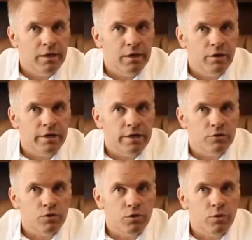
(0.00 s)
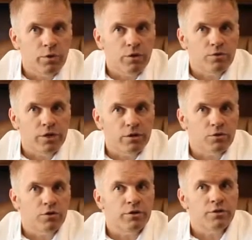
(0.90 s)
Here in Arizona, we use
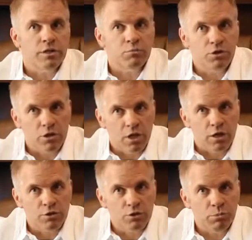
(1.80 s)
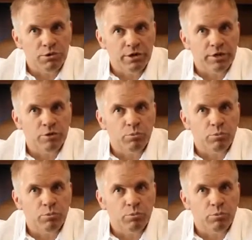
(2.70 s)
Arizona exemption laws to protect